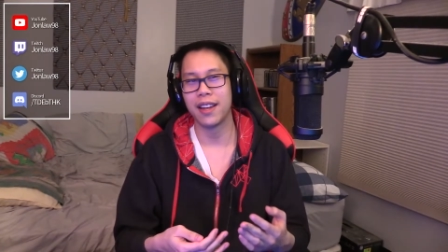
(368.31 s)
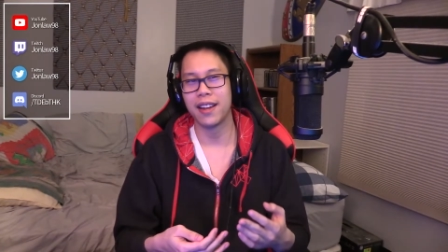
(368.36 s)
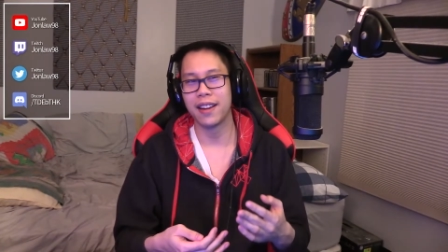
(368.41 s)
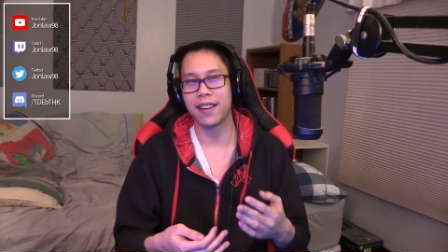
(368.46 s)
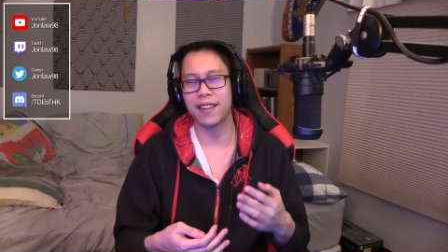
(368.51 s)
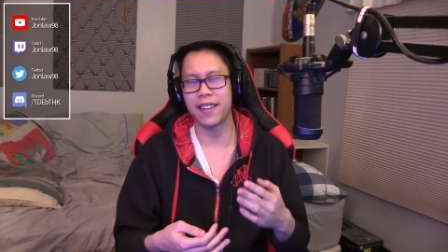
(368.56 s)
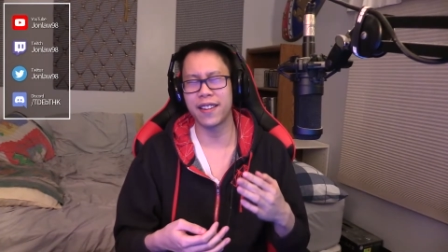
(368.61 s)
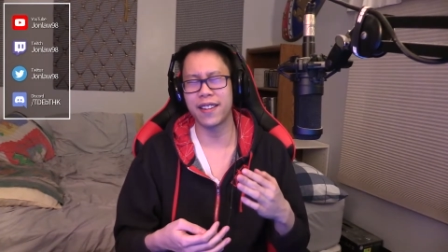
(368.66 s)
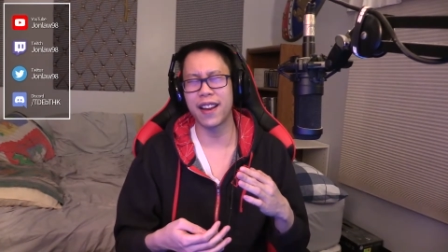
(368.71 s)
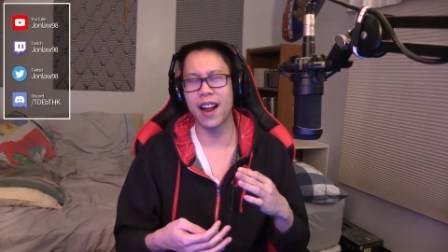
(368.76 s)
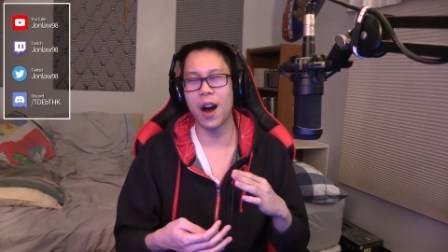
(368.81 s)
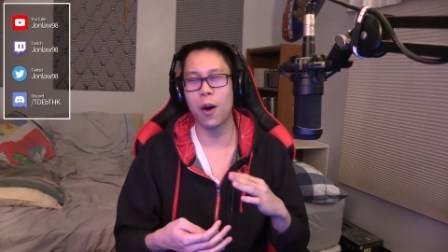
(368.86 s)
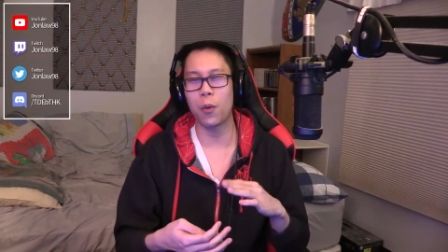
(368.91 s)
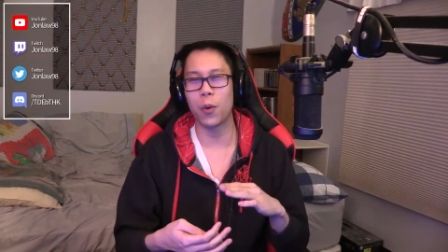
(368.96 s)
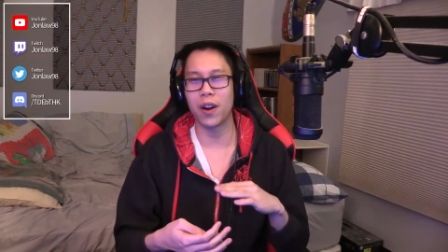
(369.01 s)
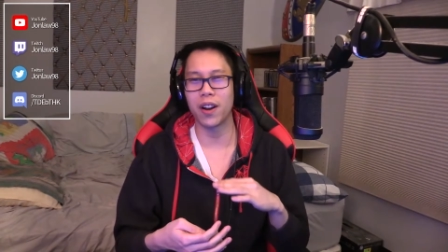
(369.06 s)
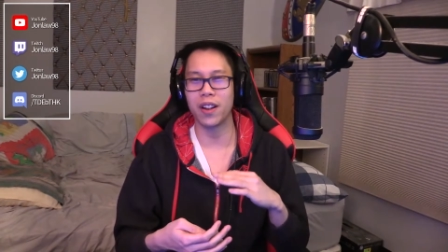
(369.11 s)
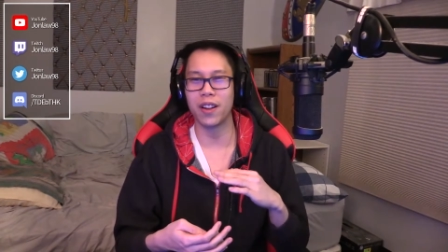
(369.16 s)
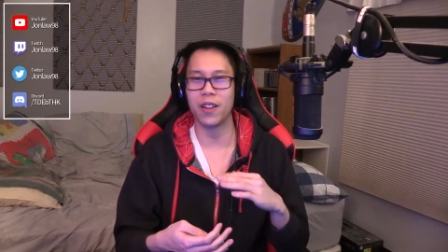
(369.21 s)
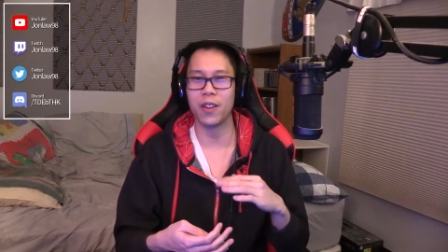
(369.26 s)
It's just not
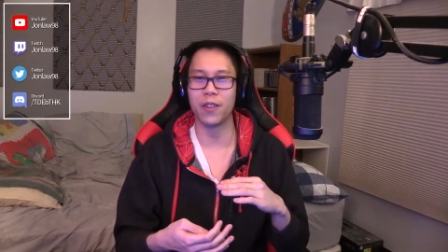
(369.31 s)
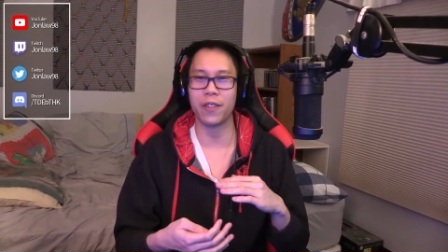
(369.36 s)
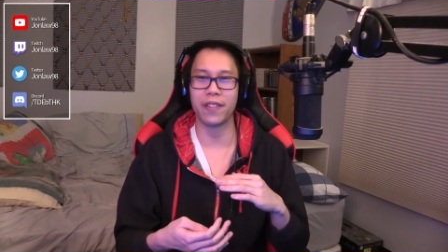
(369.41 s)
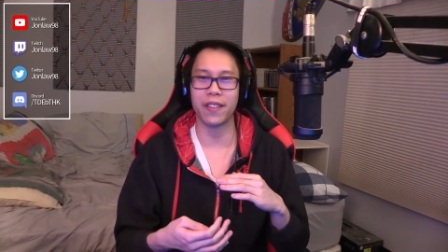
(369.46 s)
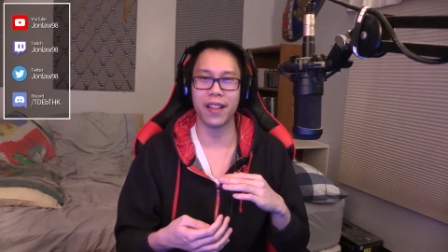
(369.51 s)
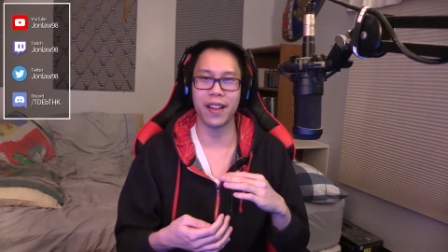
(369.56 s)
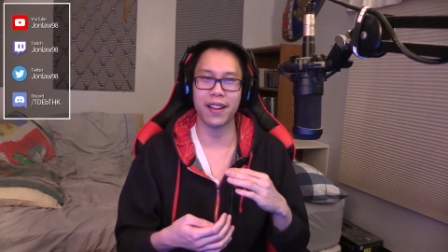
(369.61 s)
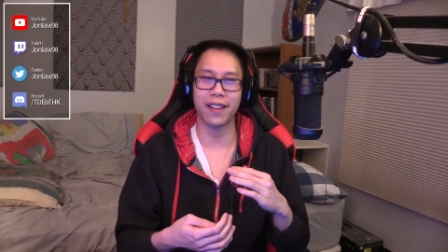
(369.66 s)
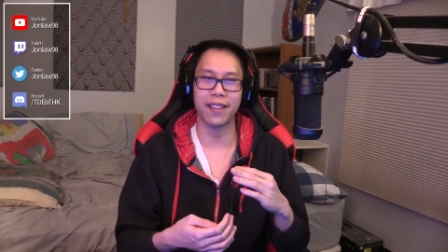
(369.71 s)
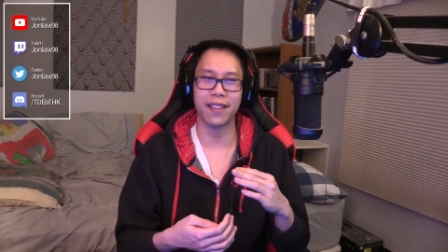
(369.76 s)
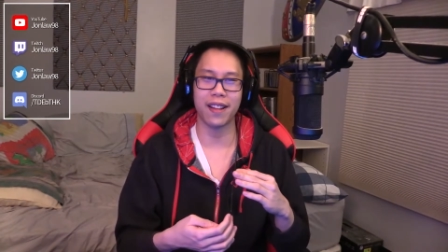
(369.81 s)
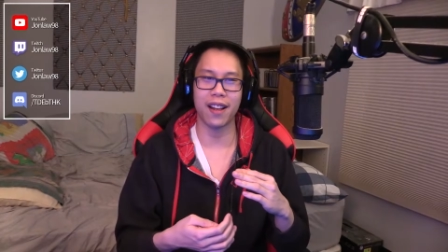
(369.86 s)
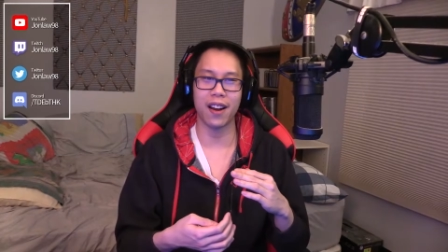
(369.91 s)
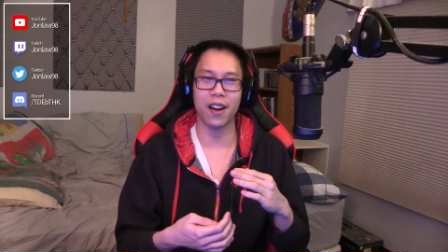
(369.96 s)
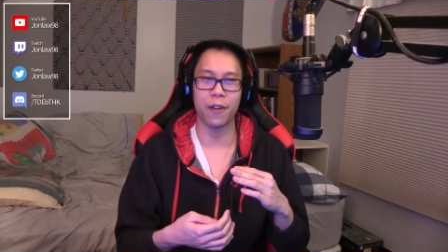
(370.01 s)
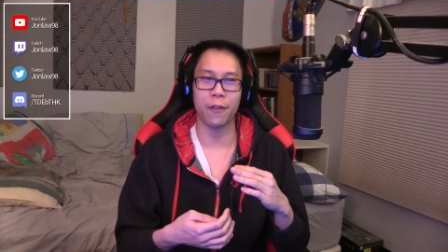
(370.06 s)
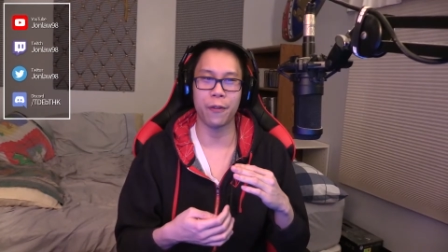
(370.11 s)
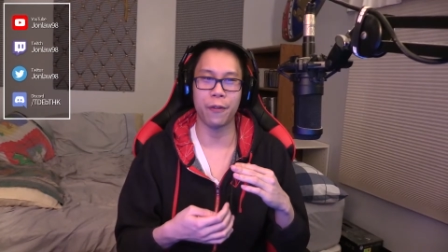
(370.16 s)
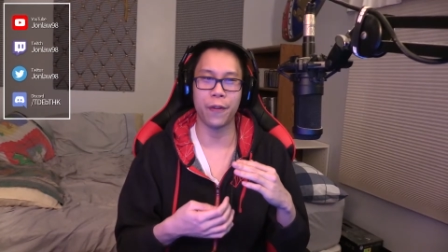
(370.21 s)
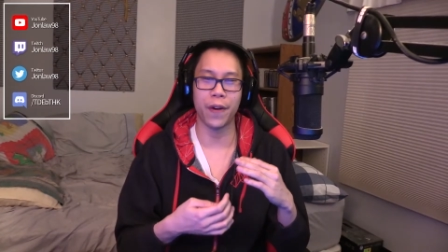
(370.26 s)
one of those things that
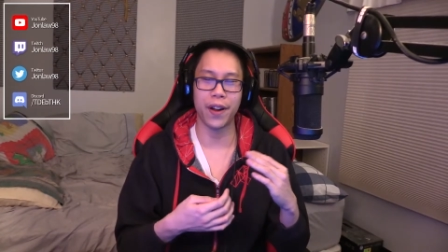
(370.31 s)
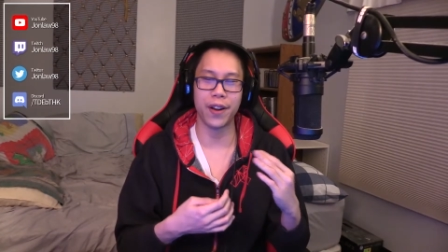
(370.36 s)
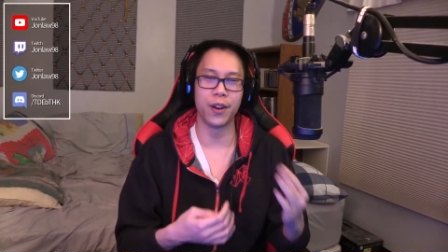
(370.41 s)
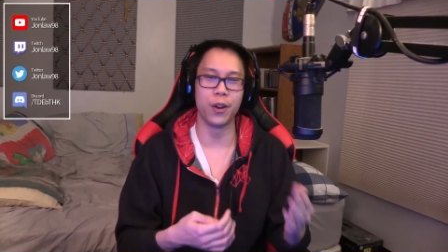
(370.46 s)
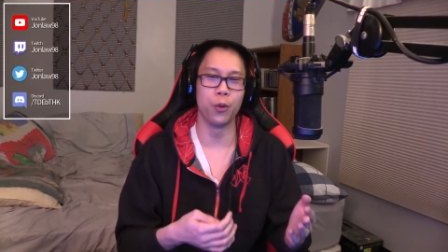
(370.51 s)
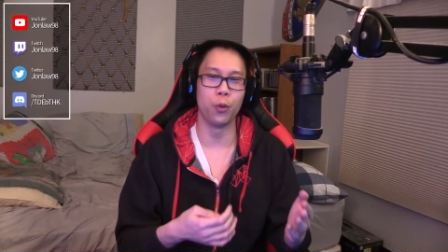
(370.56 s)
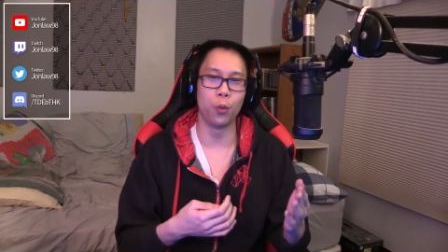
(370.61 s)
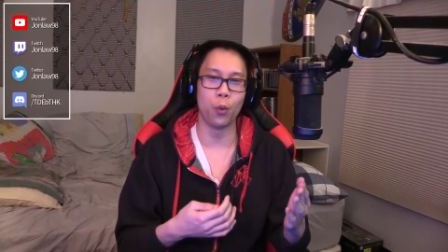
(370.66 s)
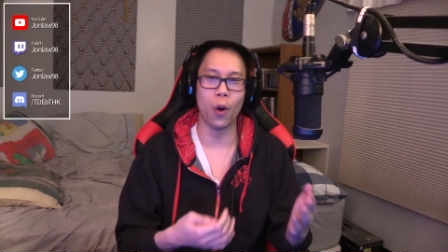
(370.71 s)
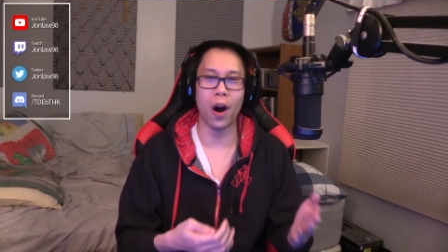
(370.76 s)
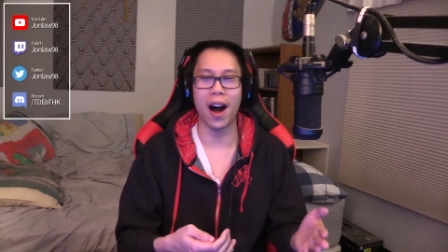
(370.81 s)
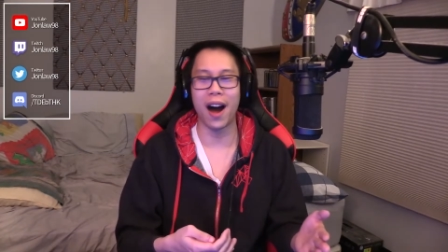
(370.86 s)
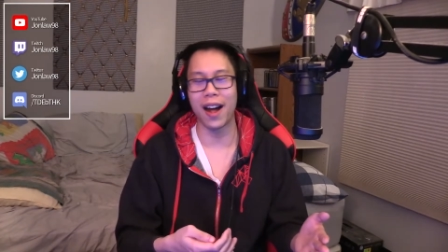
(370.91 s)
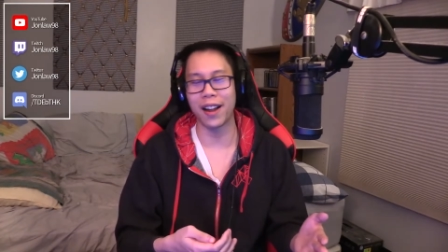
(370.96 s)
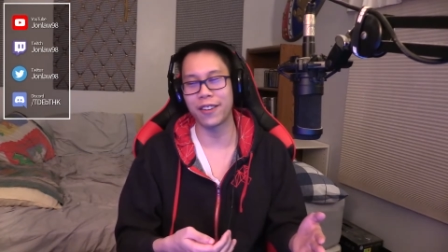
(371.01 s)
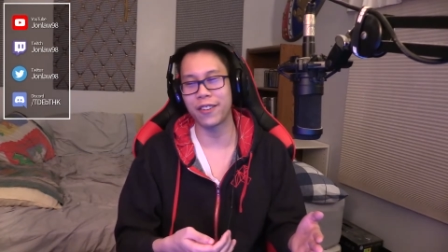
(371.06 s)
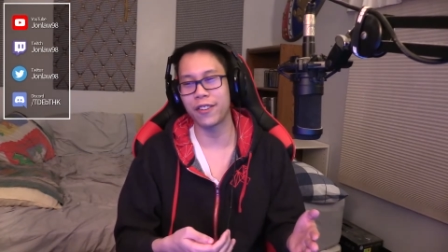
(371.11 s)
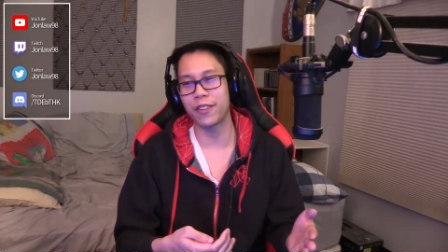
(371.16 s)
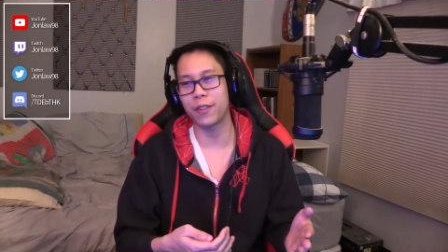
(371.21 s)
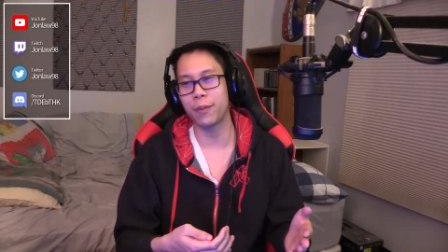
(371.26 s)
are fun to
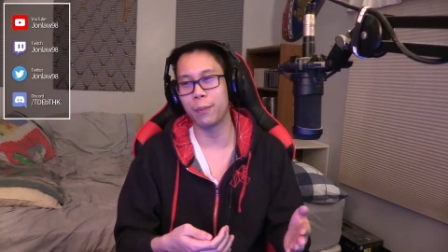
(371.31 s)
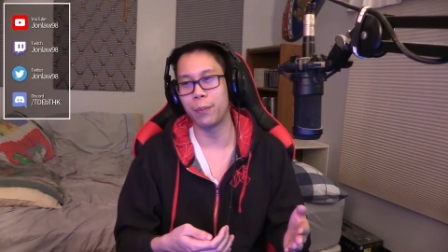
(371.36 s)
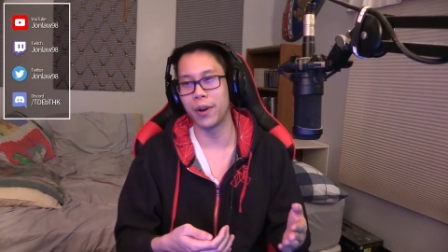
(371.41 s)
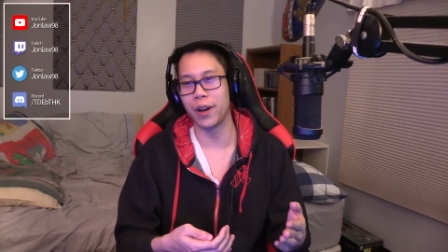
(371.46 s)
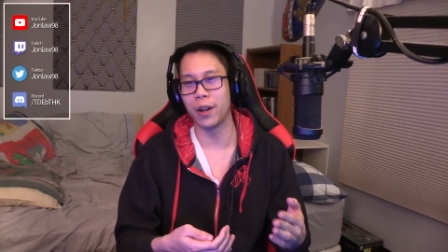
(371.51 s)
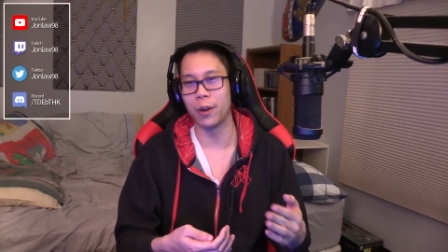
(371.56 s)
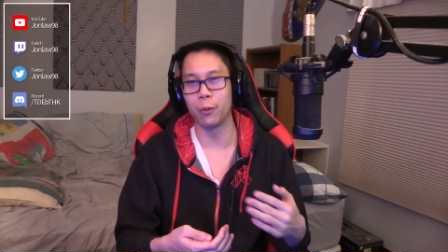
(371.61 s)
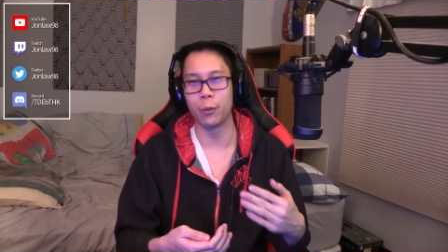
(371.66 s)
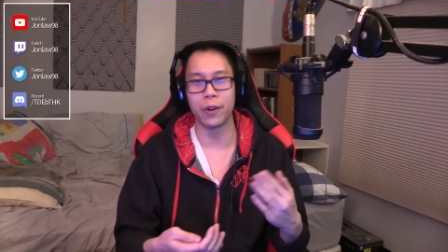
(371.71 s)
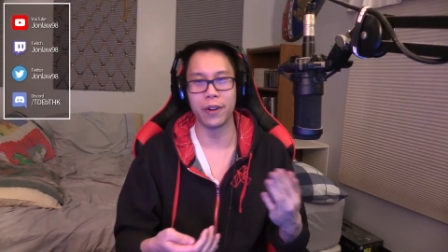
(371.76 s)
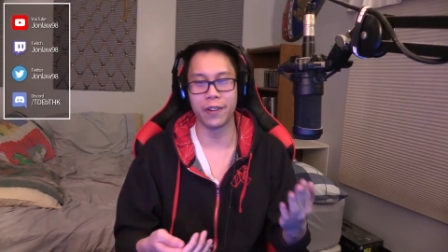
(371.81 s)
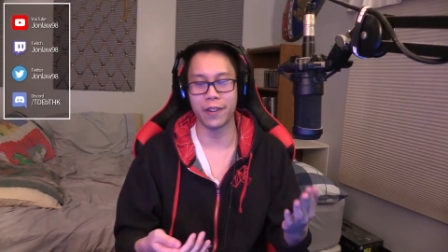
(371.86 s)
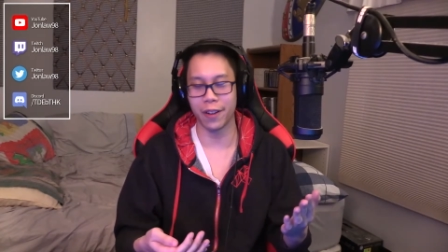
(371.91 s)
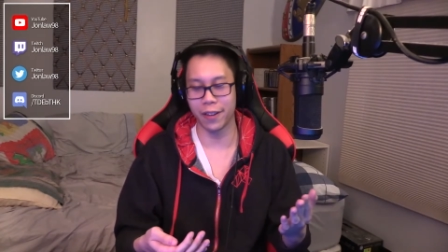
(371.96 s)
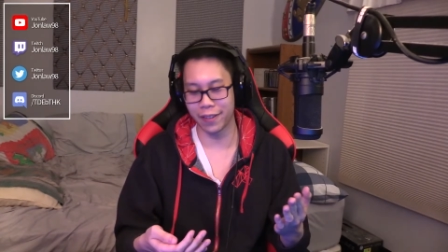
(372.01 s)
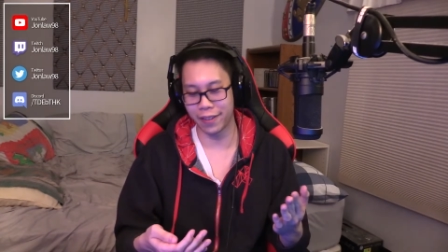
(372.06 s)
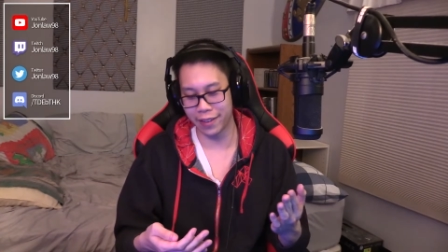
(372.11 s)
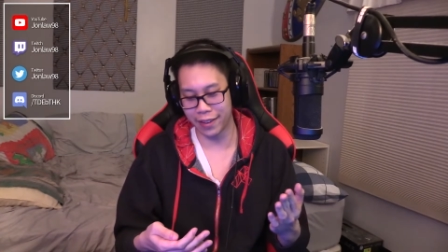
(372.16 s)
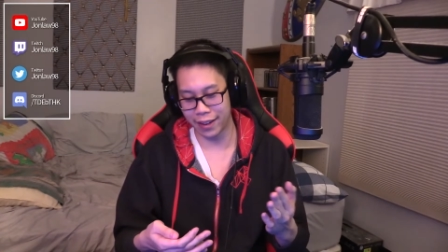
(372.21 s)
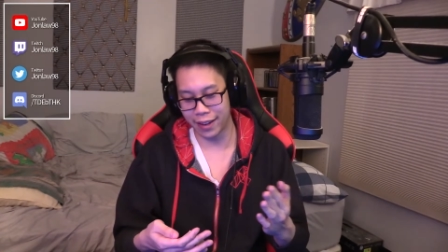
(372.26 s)
watch, but we
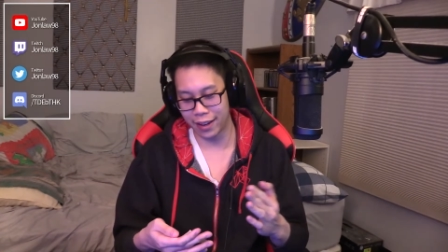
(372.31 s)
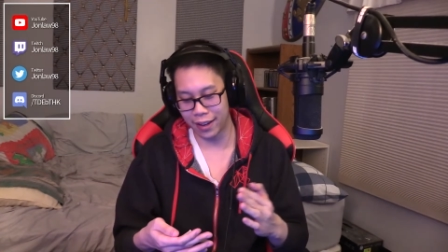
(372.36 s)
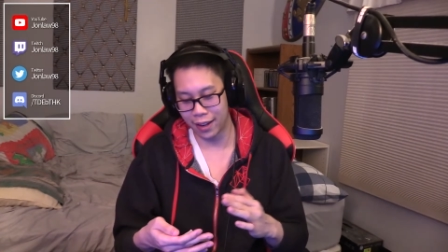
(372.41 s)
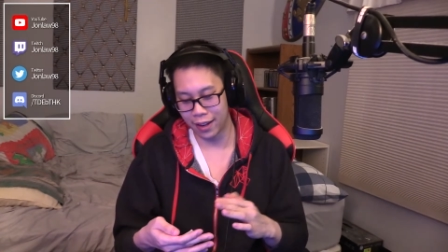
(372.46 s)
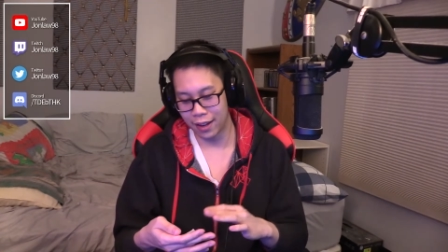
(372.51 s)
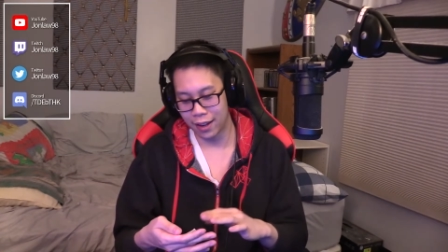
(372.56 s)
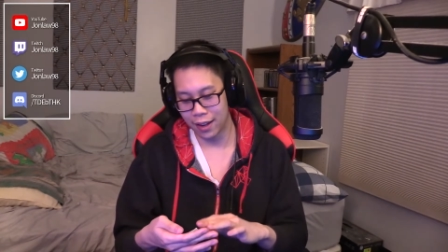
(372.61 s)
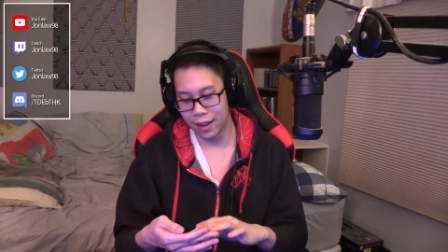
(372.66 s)
shall see.